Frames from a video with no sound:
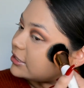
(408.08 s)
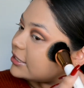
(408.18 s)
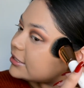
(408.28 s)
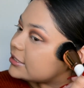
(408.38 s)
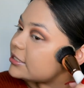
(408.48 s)

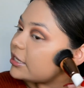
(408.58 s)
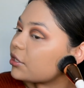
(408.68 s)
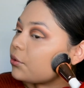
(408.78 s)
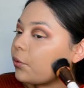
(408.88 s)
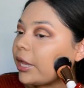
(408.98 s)
it doesn't
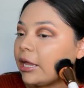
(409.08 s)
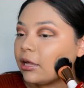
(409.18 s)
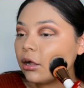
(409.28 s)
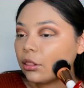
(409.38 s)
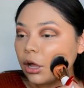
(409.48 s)
take
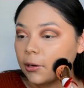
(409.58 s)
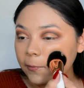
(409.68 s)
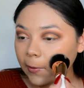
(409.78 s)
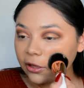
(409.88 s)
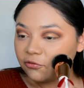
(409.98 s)
away a
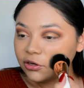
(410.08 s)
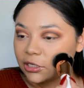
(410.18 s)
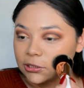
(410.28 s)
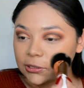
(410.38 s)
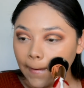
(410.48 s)
lot of
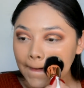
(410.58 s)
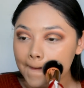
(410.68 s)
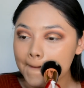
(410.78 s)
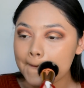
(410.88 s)
coverage.